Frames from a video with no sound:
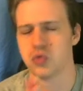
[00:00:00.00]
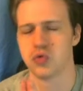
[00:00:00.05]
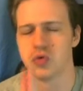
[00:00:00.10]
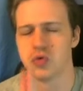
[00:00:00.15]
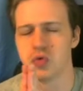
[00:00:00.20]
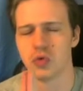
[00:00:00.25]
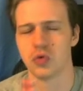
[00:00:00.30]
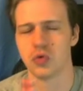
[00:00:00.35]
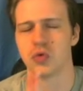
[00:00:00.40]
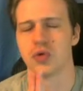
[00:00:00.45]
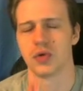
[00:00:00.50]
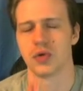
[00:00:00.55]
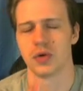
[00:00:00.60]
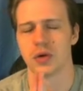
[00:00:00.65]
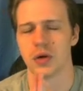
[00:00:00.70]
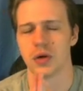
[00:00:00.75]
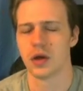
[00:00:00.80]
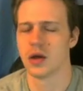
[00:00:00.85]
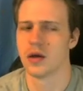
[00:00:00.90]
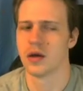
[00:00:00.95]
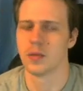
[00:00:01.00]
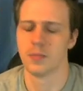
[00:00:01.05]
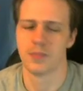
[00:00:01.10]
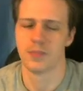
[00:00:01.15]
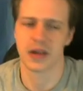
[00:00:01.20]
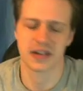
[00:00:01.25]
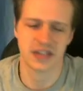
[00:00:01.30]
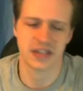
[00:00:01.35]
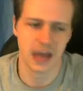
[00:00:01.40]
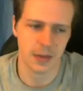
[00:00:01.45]
Whew,
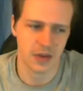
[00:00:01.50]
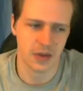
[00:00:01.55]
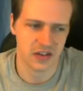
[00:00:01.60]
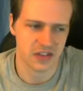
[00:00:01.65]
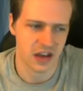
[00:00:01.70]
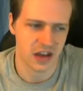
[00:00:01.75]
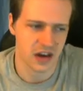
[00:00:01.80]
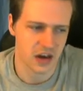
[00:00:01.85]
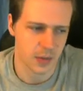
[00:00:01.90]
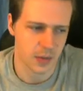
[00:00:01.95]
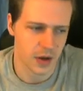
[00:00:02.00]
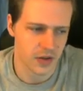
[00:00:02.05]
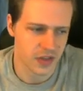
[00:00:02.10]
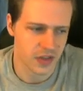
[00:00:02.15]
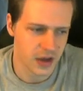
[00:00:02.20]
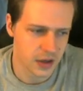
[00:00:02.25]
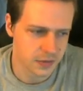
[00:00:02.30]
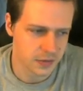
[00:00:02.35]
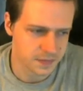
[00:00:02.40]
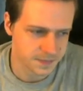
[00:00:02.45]
big time excited about that,